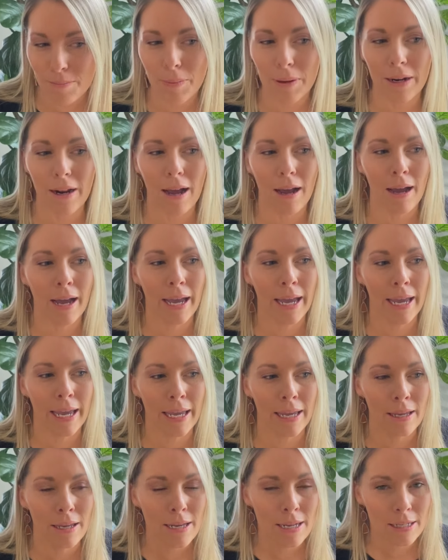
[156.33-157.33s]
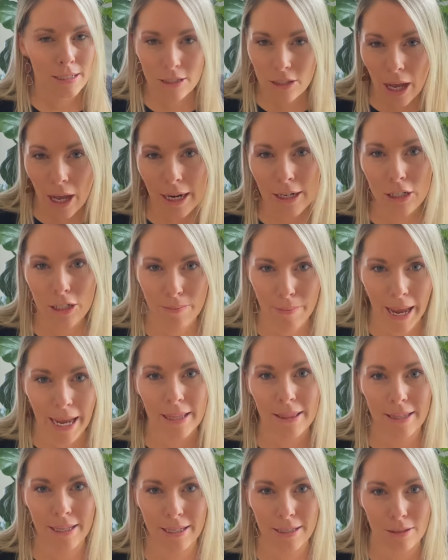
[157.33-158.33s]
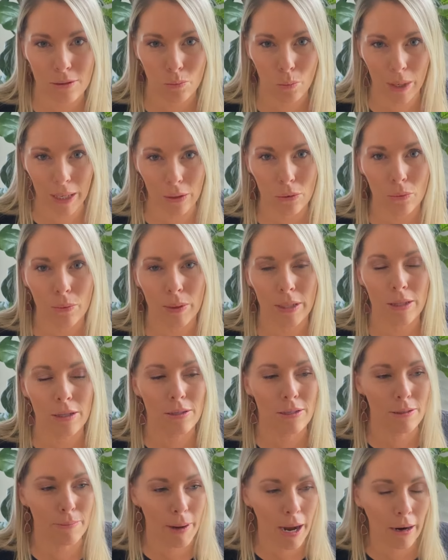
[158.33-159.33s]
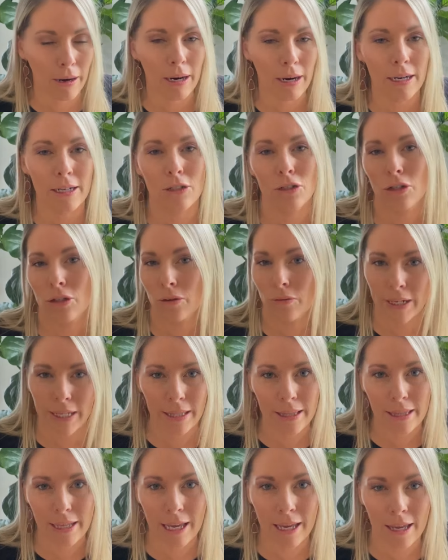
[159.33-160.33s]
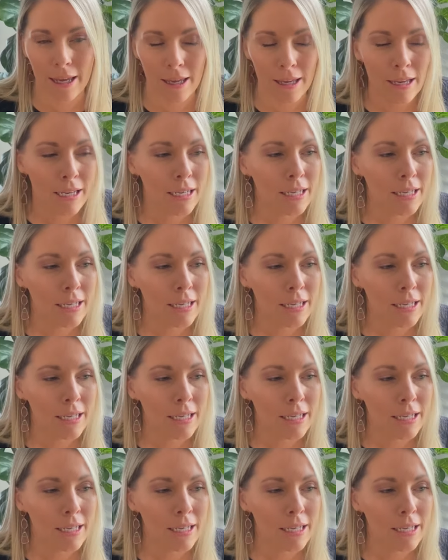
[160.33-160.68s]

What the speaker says: but I decided to make this well with Samara and do the ring thing